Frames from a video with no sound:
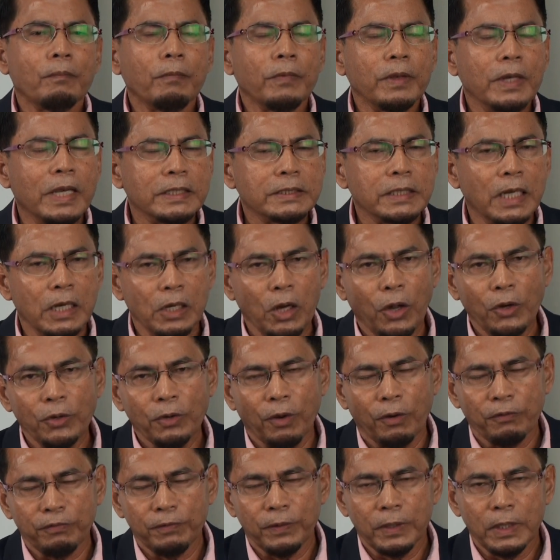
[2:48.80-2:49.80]
There's a lot
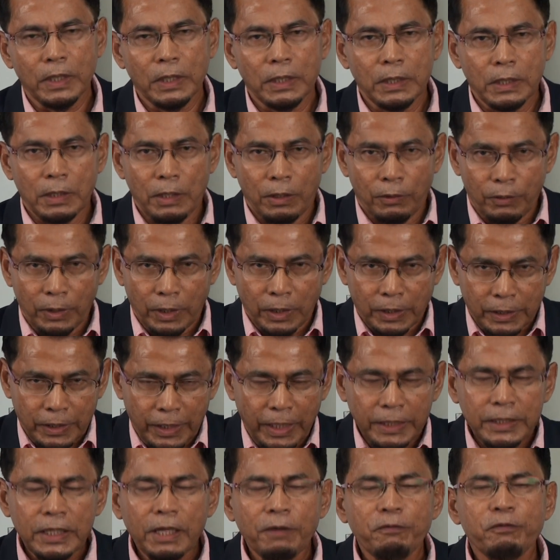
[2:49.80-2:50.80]
of
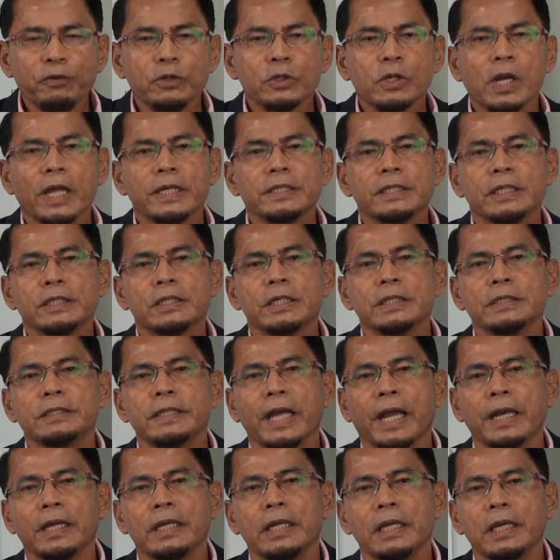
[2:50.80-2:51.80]
creative visualization
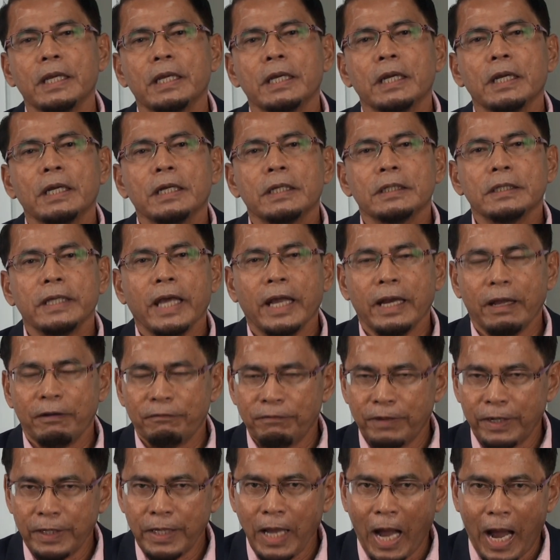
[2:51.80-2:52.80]
technique that are
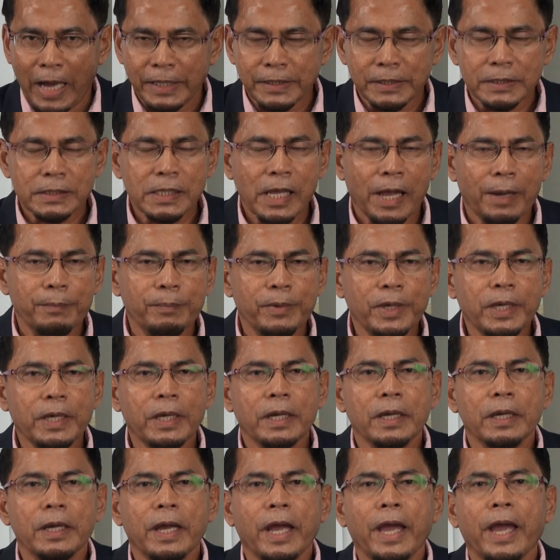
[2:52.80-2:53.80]
very un-Islamic,
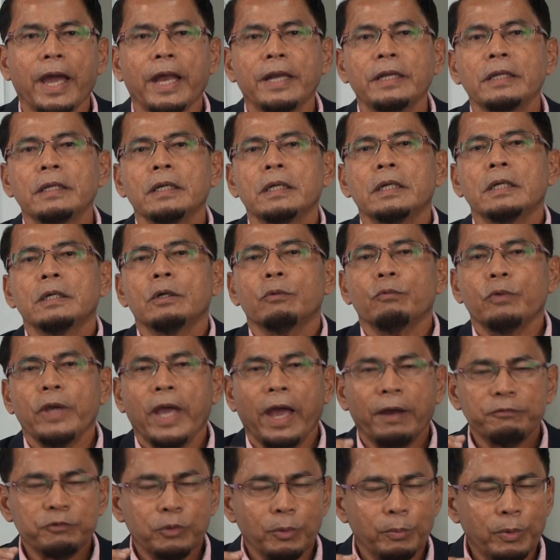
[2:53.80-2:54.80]
and we
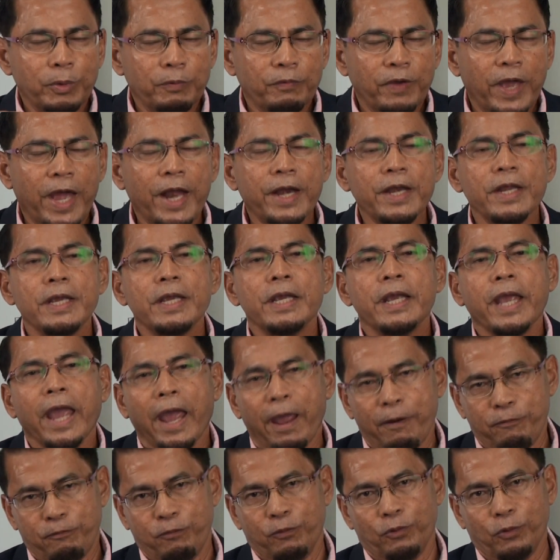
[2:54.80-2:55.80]
have to be very
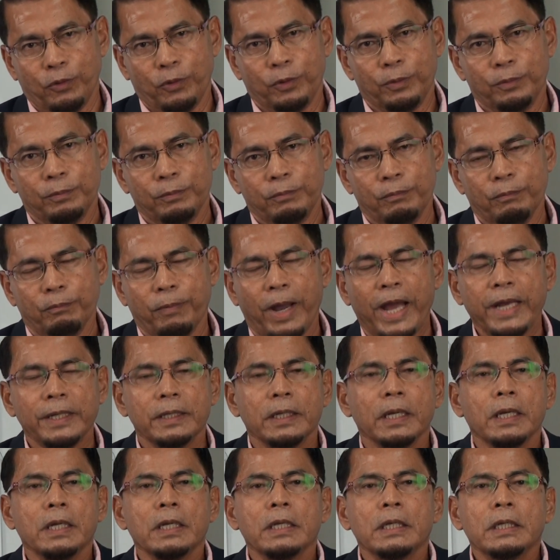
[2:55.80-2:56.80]
careful. But
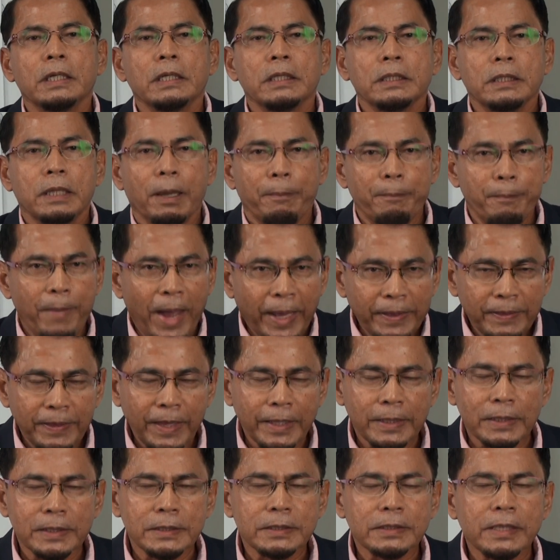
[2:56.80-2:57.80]
the
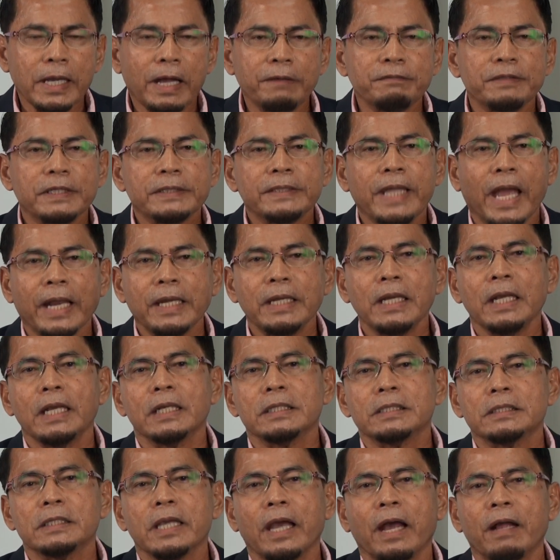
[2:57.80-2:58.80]
method itself, the technique
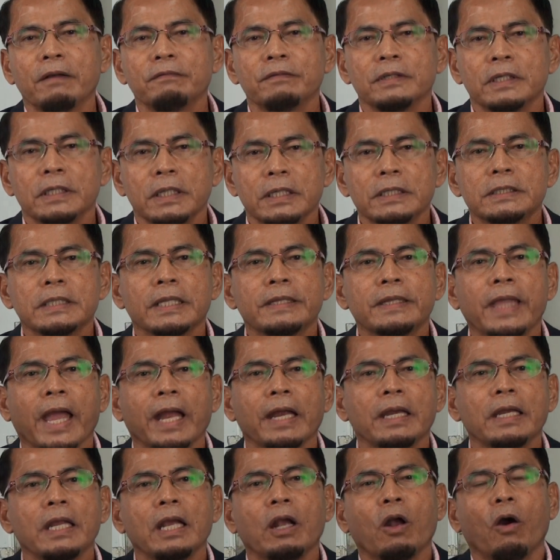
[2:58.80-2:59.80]
itself, is a
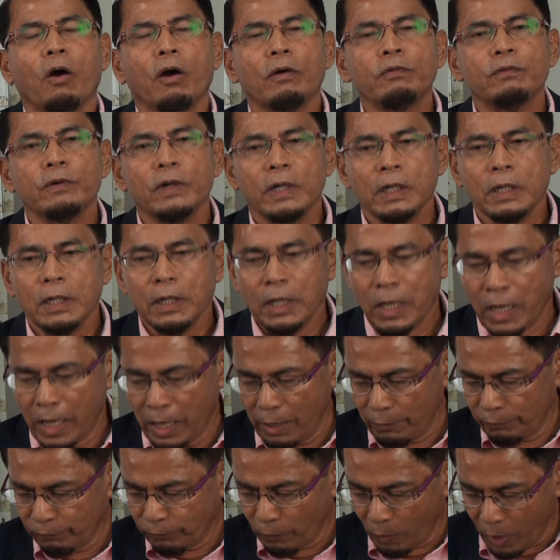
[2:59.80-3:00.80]
technique of,
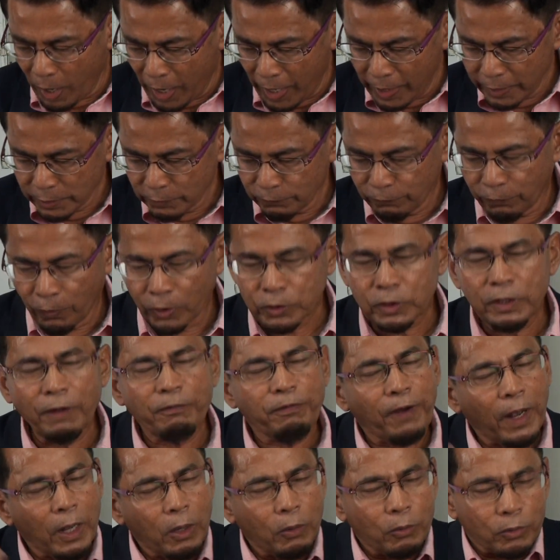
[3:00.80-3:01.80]
for us, for
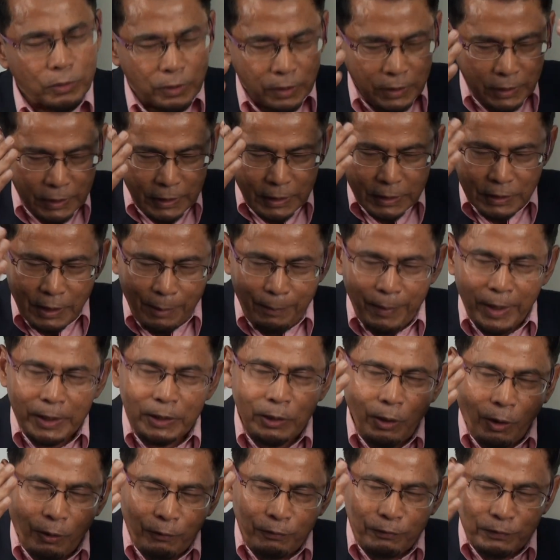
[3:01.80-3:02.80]
tafakkur. It is a
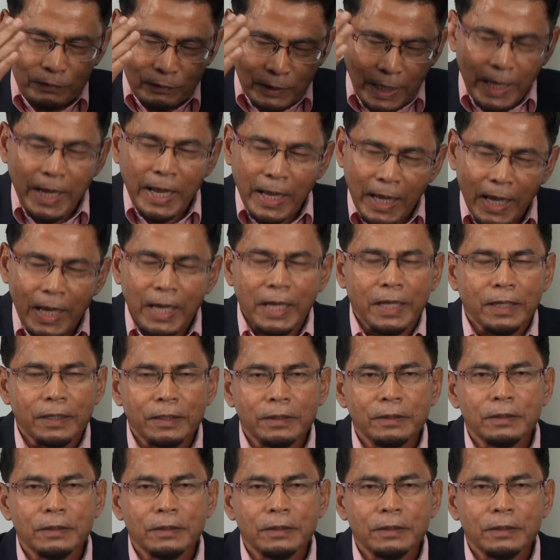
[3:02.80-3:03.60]
matter of thinking.